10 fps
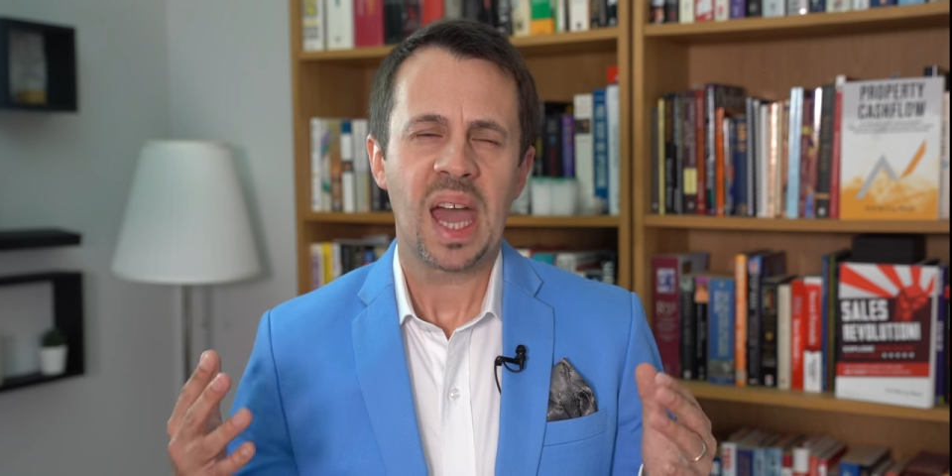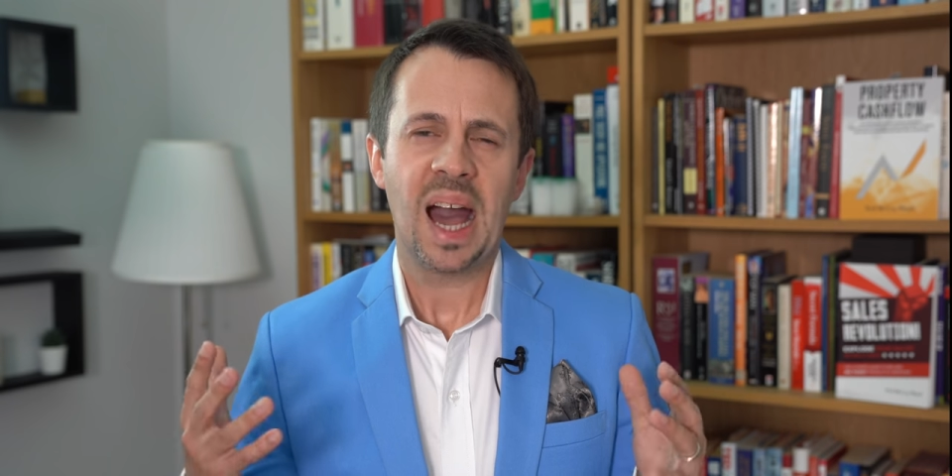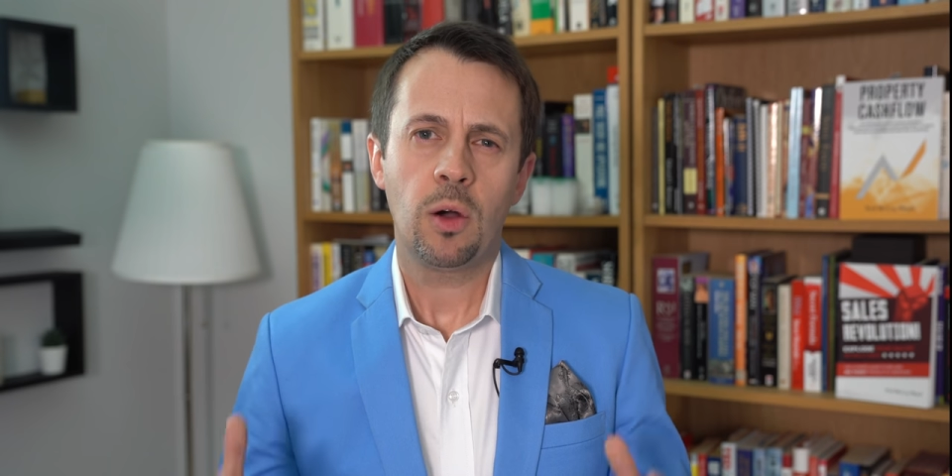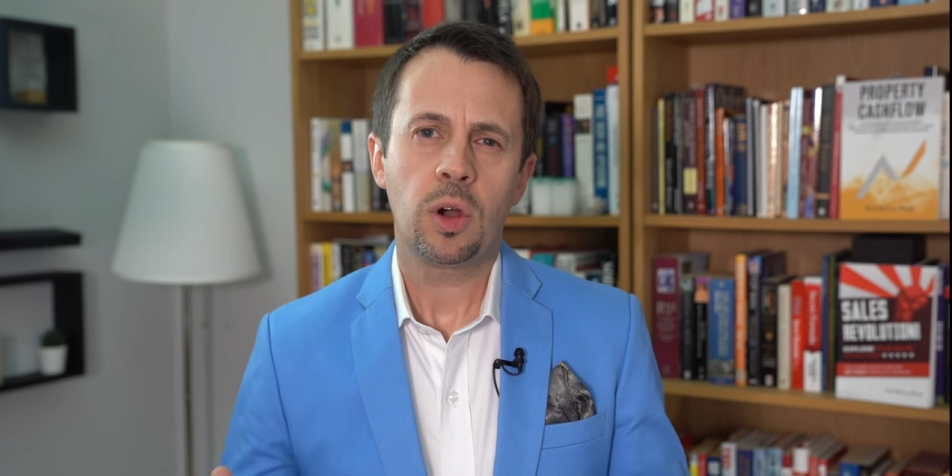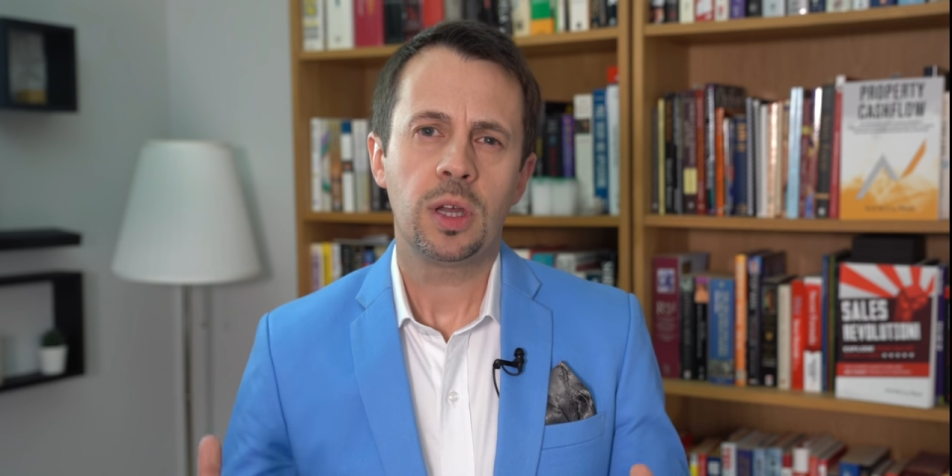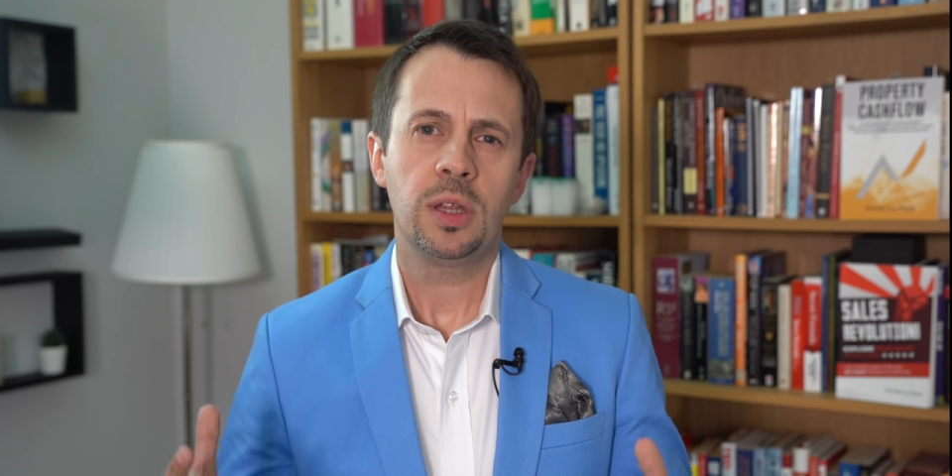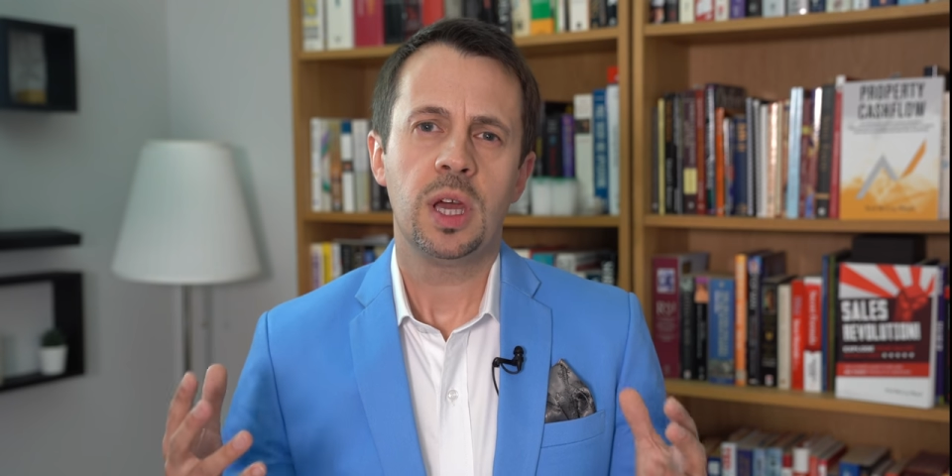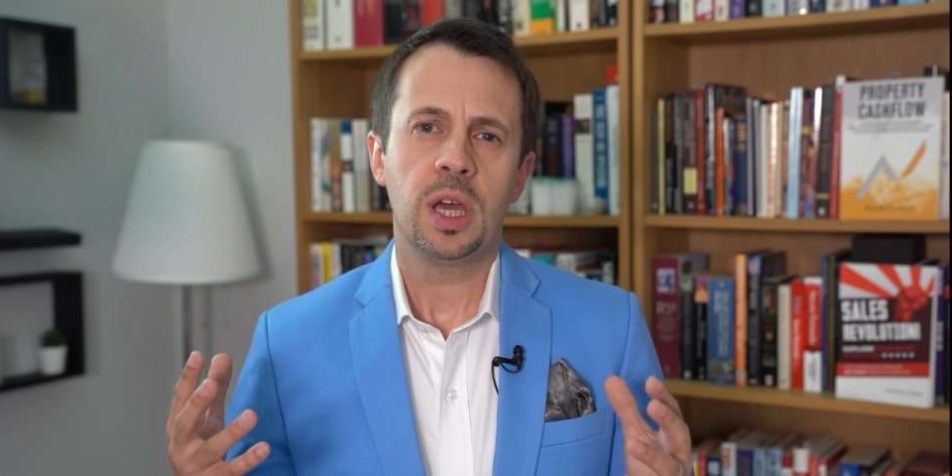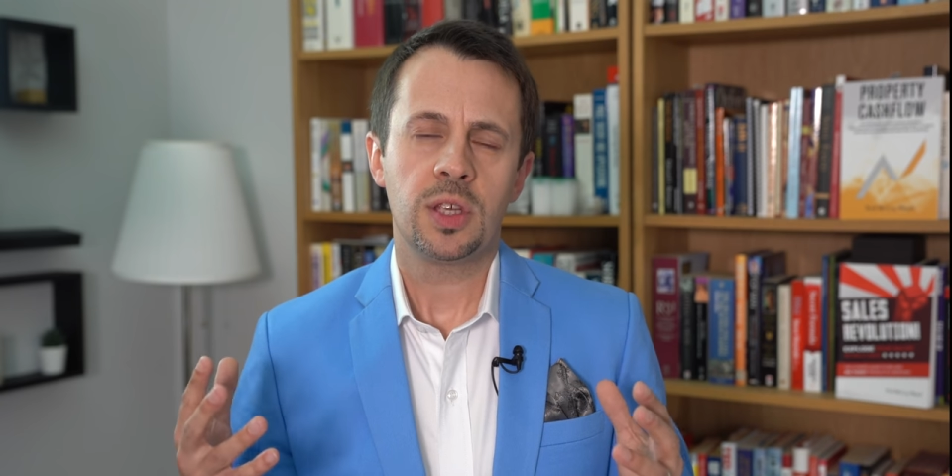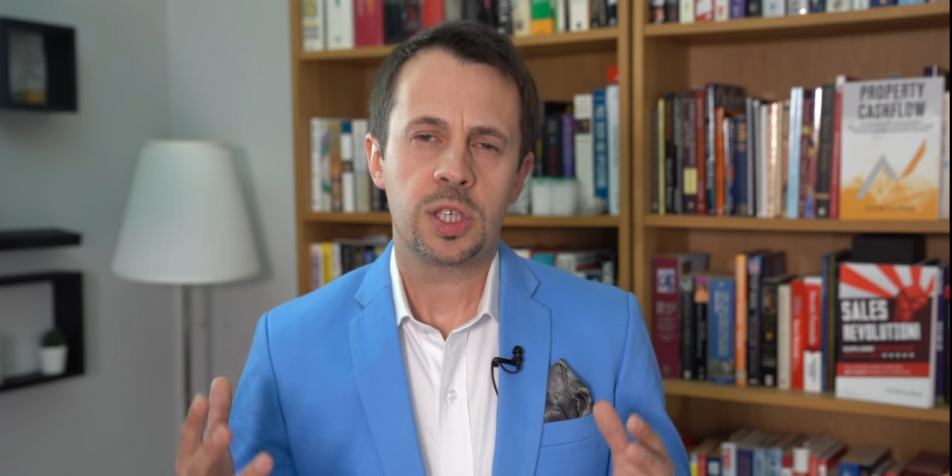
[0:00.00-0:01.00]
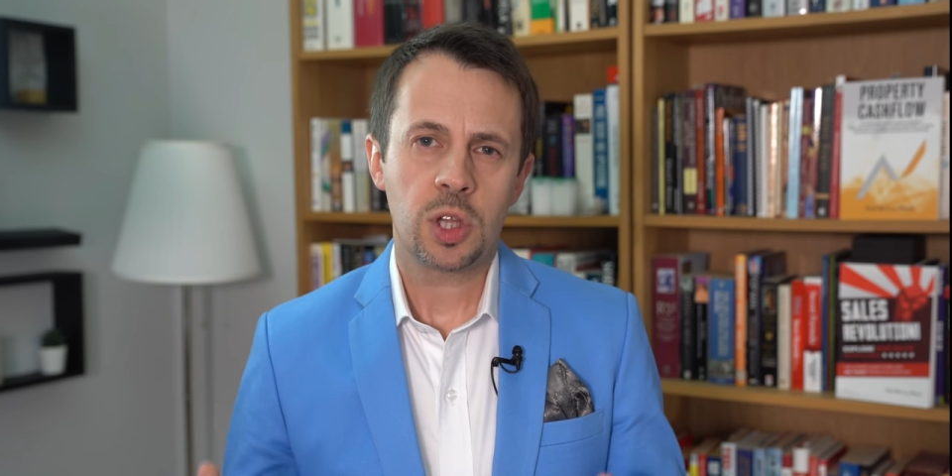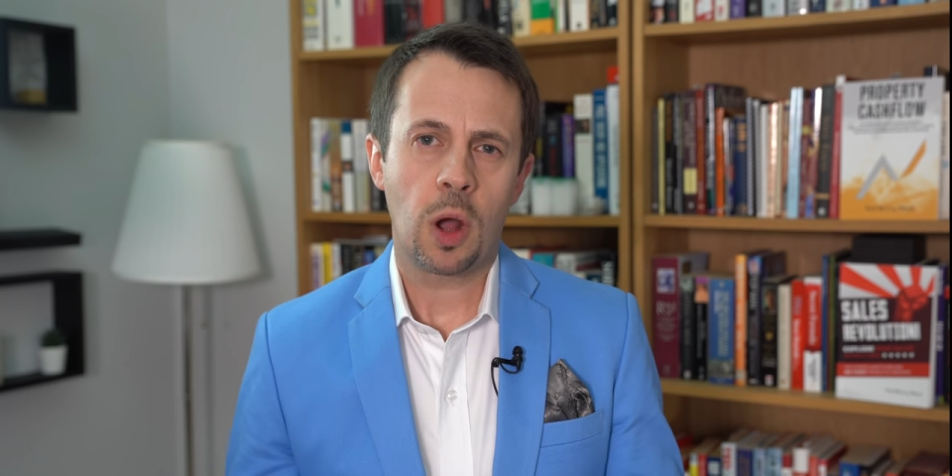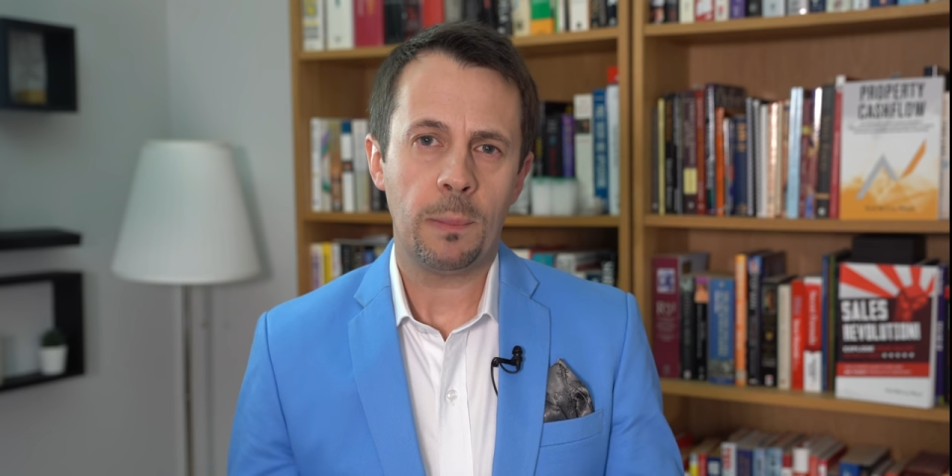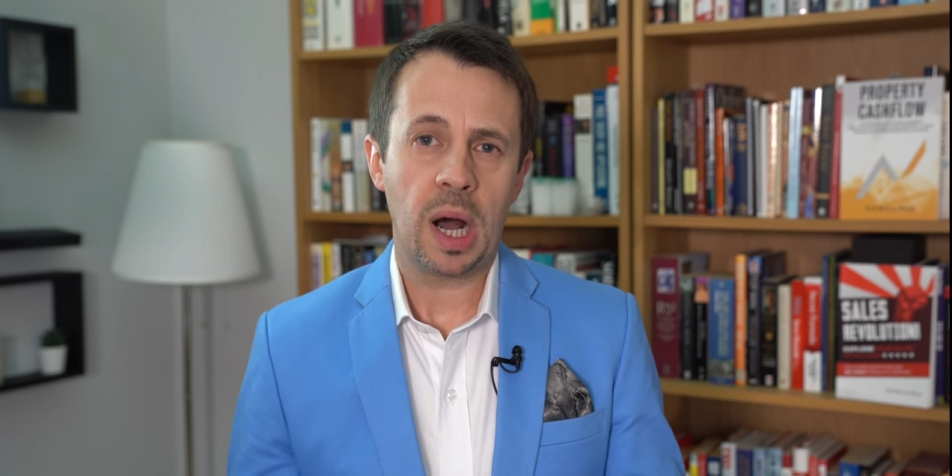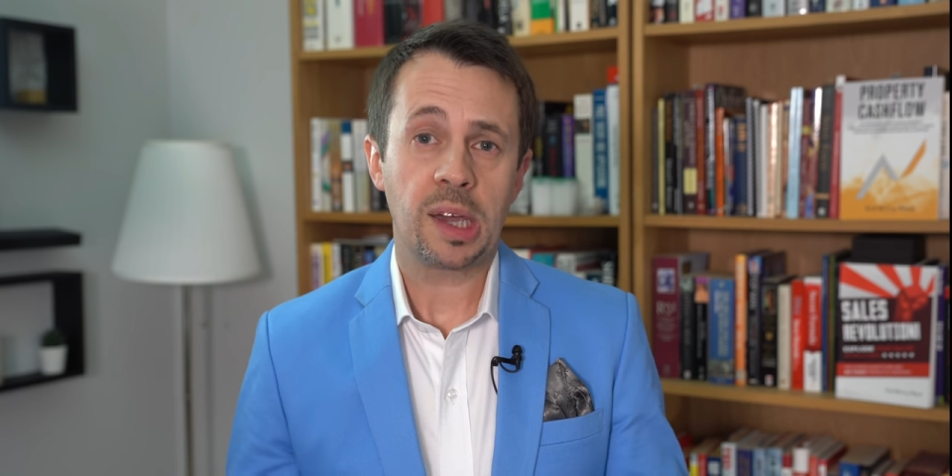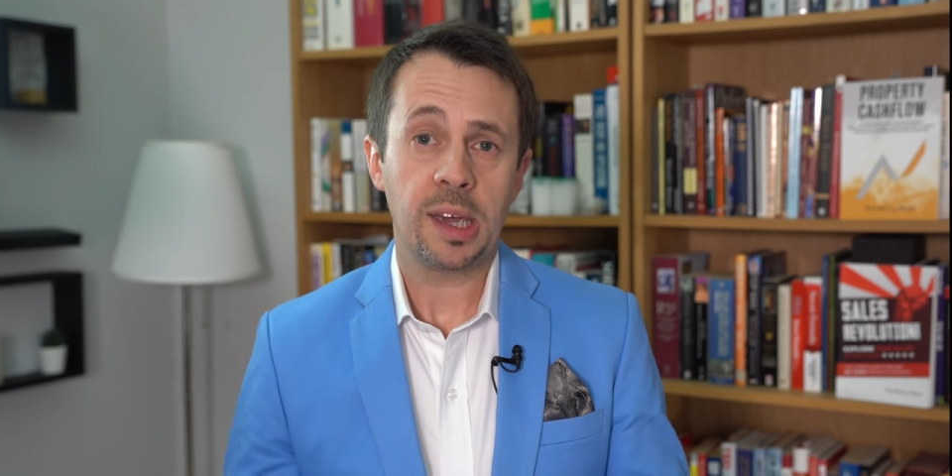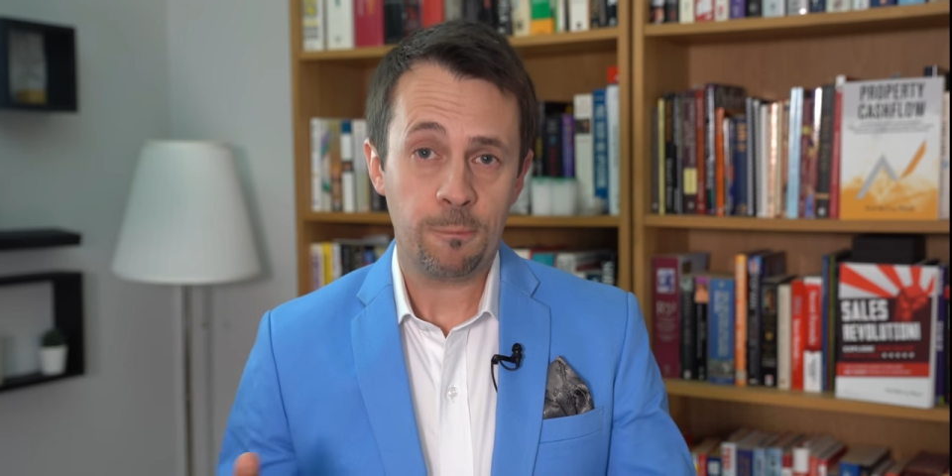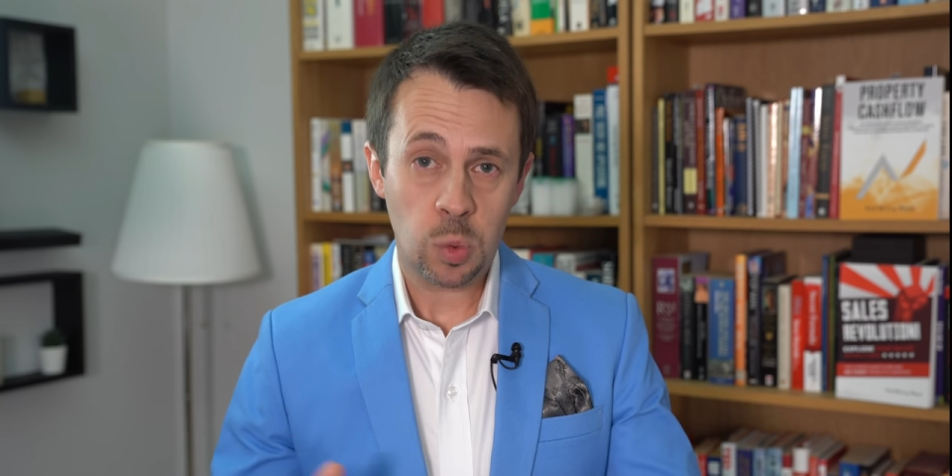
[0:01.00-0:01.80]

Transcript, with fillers: How can the stock market,